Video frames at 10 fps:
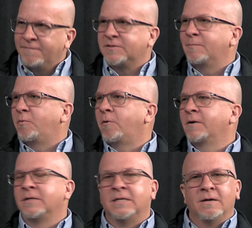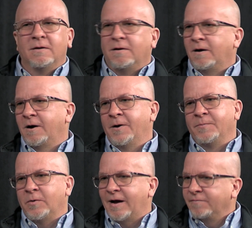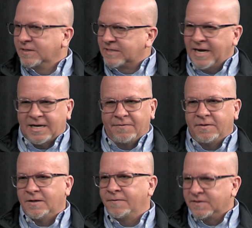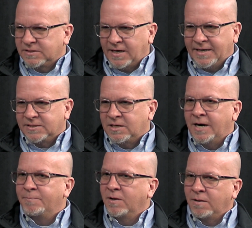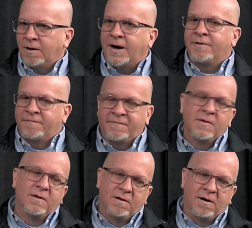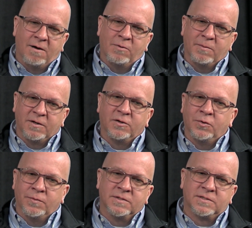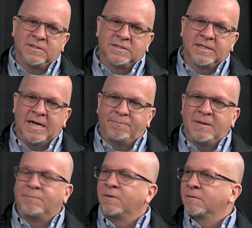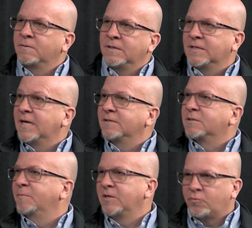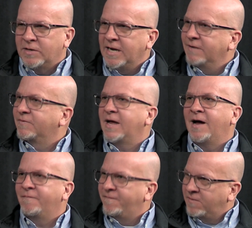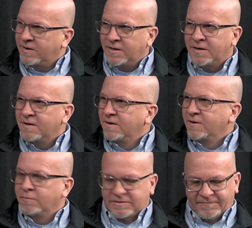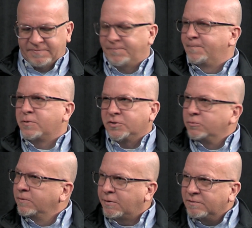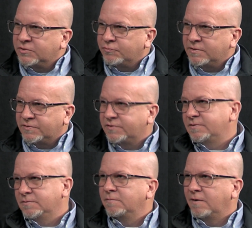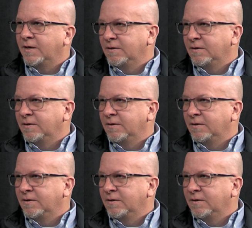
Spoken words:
is important. Having the tech and the science side, but a lot of what we do is to get people and kids to be creative, to have fun, to pursue their interests, right?